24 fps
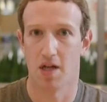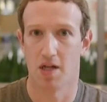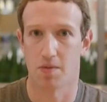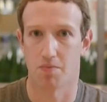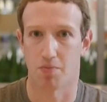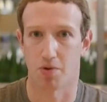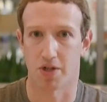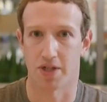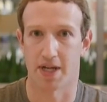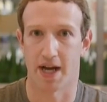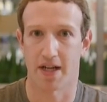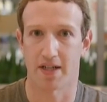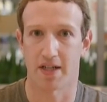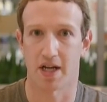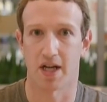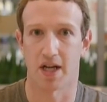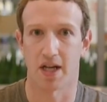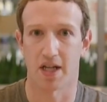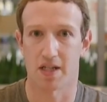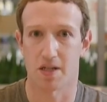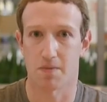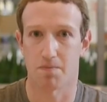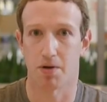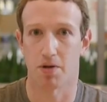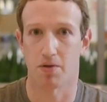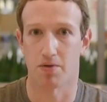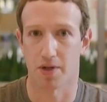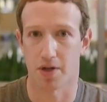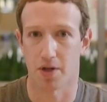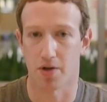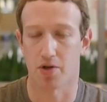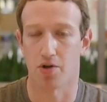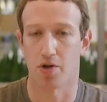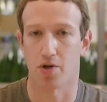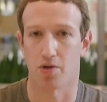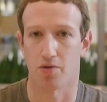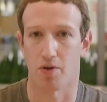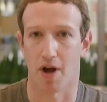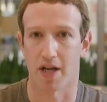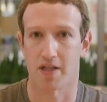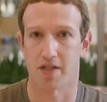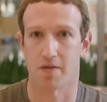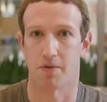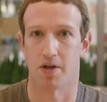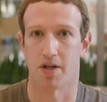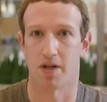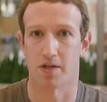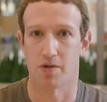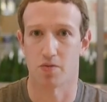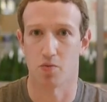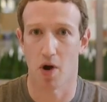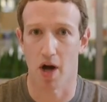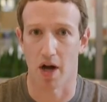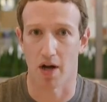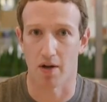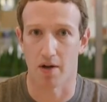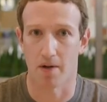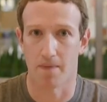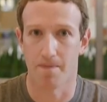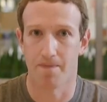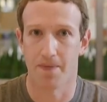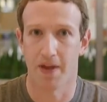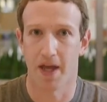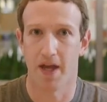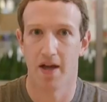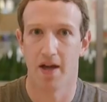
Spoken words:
to protect against political harassment as well.